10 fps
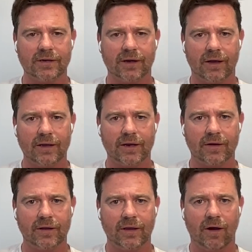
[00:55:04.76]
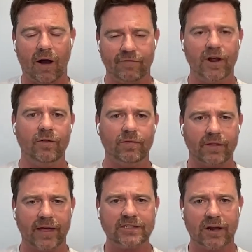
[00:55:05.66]
uh you know I've learned that
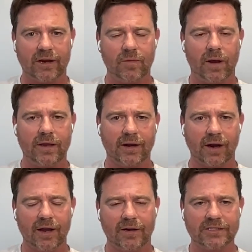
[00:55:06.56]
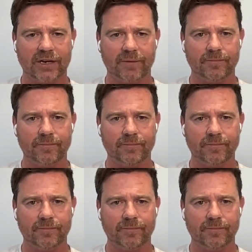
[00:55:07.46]
that's the only way you're going to learn, isn't it?